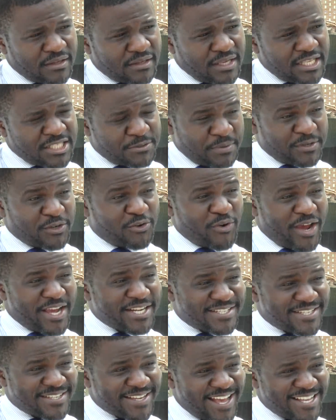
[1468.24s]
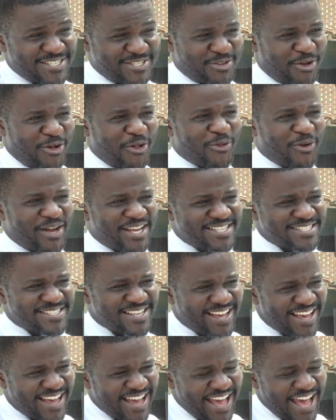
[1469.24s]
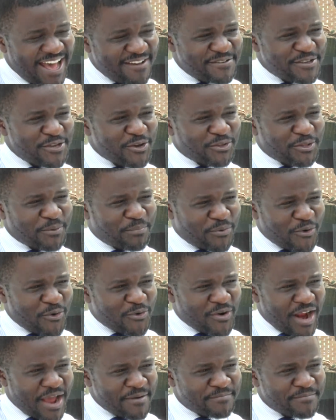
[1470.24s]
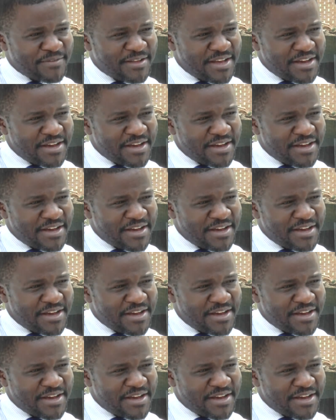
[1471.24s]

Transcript: it's been great, as always, having you on the program,